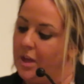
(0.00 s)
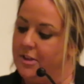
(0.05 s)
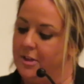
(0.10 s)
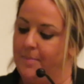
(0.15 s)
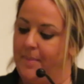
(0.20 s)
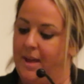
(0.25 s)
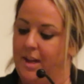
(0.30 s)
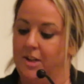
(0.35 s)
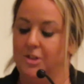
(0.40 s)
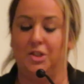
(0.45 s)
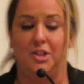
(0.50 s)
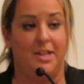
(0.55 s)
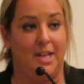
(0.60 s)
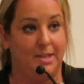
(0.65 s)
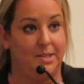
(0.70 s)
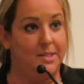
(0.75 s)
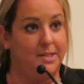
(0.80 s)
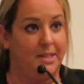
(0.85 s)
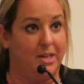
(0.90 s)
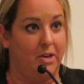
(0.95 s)
to manage a
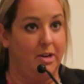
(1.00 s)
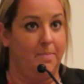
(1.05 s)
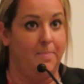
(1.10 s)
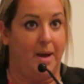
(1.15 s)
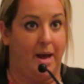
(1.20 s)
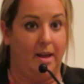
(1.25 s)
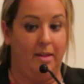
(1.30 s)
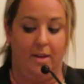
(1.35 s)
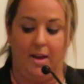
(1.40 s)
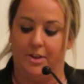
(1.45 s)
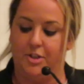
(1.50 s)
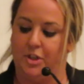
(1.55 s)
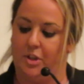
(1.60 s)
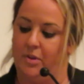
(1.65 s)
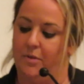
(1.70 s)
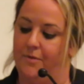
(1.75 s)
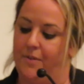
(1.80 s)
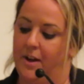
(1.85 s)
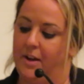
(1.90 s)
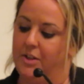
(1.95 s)
necessary
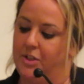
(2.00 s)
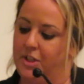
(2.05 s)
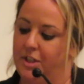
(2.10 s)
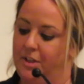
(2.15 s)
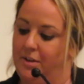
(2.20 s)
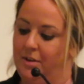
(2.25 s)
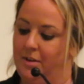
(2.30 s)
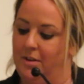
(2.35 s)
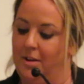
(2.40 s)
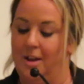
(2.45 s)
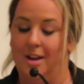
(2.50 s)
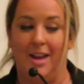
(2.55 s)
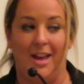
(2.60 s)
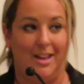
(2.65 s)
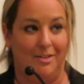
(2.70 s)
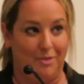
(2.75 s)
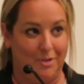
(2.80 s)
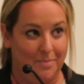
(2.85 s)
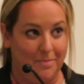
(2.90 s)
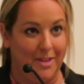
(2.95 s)
biological function,
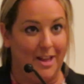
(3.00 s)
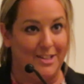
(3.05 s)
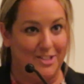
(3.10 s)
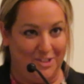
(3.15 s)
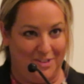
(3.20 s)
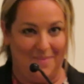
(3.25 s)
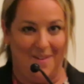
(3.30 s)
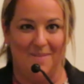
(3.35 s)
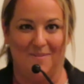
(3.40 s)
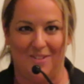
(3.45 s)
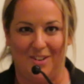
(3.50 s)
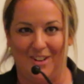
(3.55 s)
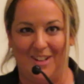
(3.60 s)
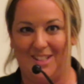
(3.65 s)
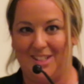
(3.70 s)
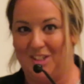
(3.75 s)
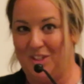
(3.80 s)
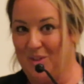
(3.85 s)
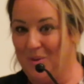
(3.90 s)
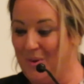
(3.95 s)
and let's remember,
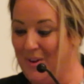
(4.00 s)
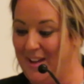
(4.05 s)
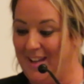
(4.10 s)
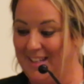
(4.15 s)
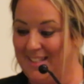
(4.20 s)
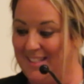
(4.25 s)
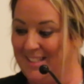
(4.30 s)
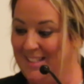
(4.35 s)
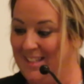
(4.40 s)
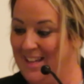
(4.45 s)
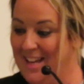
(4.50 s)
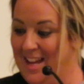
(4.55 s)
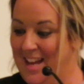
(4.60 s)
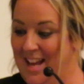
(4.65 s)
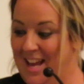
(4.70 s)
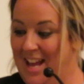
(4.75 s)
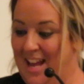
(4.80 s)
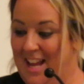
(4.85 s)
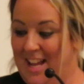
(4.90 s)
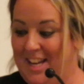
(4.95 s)
it's a choice.
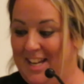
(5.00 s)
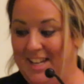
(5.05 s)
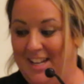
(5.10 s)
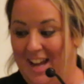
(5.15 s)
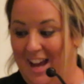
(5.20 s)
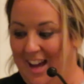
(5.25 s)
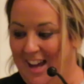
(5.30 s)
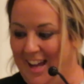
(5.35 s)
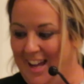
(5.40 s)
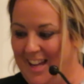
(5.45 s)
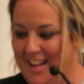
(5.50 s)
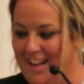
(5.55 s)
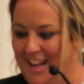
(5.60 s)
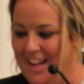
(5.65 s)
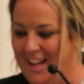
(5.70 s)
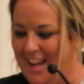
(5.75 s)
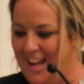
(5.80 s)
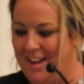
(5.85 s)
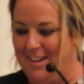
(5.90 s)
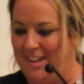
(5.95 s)
It's
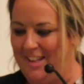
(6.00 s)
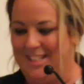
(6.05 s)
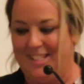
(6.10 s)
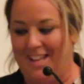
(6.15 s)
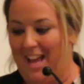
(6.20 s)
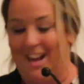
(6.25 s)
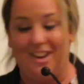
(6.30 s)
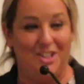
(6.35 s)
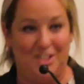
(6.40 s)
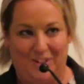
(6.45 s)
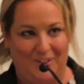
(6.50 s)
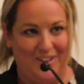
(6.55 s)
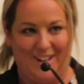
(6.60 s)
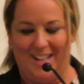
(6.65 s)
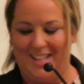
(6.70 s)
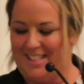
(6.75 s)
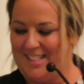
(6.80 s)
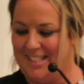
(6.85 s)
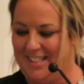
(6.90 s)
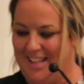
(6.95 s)
not a
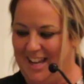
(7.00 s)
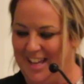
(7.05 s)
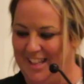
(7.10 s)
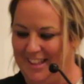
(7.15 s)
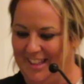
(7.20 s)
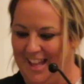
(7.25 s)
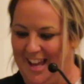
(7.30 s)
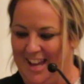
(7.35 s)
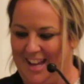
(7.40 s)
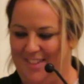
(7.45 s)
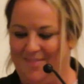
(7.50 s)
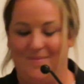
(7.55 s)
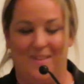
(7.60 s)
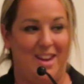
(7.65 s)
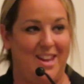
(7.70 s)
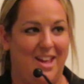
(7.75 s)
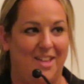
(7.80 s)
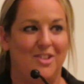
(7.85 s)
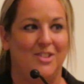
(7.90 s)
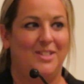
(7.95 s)
choice, unlike
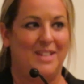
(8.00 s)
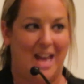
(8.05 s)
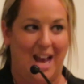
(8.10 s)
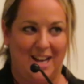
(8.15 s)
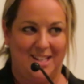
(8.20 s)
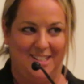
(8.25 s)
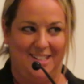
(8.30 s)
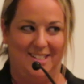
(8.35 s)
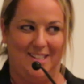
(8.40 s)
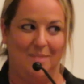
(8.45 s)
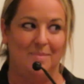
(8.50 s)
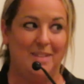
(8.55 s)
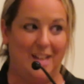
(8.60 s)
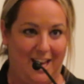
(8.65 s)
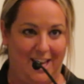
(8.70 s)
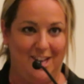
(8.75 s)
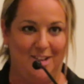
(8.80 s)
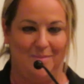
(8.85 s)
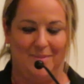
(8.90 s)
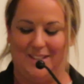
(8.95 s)
many other tax-exempt
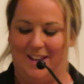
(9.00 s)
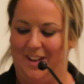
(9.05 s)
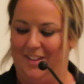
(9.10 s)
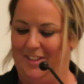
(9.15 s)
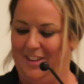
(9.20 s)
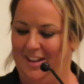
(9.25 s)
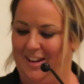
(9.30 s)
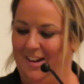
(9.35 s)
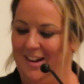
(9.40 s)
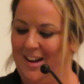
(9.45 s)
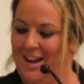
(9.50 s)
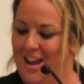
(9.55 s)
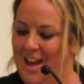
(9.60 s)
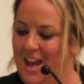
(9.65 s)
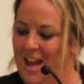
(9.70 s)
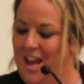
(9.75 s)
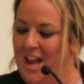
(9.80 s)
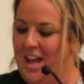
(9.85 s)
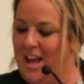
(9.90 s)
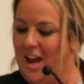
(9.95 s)
items out there.
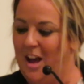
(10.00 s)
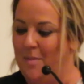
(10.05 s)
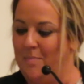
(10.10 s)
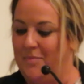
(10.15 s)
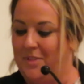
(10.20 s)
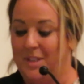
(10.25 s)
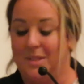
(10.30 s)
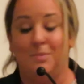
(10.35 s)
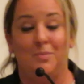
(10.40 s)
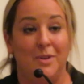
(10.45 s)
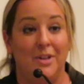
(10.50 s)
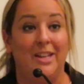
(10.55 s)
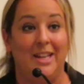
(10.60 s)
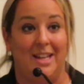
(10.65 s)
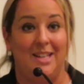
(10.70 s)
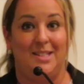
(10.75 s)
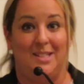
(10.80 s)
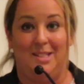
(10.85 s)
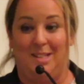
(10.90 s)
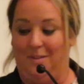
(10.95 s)
This
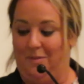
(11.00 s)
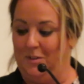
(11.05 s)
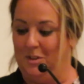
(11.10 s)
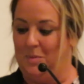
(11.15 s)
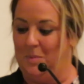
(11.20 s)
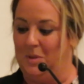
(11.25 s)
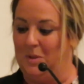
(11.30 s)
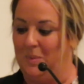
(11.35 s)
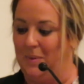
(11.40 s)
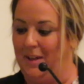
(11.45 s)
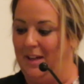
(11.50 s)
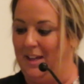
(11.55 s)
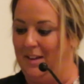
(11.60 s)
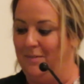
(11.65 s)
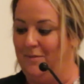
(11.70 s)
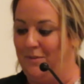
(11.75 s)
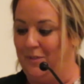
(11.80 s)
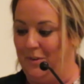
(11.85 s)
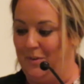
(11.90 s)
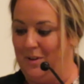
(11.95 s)
really is the difference
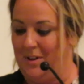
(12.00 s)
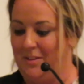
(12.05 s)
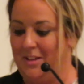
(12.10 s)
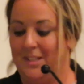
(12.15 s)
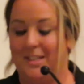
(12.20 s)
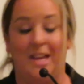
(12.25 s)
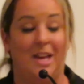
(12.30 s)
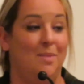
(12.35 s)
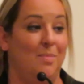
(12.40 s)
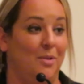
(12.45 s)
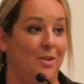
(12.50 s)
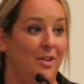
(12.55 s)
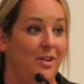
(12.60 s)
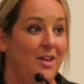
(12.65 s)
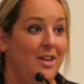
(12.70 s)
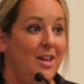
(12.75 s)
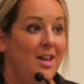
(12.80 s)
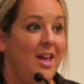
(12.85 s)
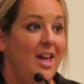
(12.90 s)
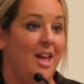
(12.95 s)
between food on the
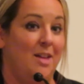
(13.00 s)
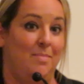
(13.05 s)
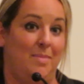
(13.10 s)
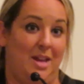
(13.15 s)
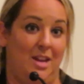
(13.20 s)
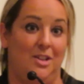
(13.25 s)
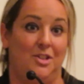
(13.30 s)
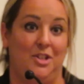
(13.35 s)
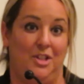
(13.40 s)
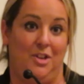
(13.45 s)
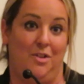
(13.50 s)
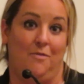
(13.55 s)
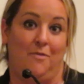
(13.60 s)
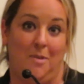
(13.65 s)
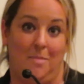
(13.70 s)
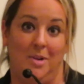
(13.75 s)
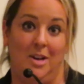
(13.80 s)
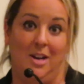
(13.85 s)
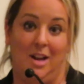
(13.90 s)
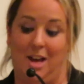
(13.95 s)
table and managing your
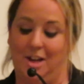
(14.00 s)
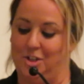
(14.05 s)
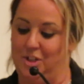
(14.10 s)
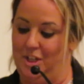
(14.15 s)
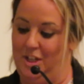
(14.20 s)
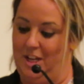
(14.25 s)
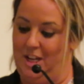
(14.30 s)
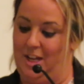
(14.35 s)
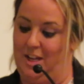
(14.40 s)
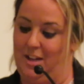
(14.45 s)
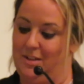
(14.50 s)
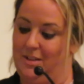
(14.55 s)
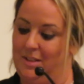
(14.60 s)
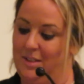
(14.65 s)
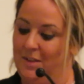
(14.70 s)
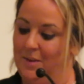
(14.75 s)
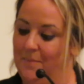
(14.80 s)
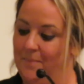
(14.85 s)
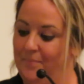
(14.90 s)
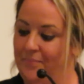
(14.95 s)
feminine hygiene
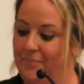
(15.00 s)
needs.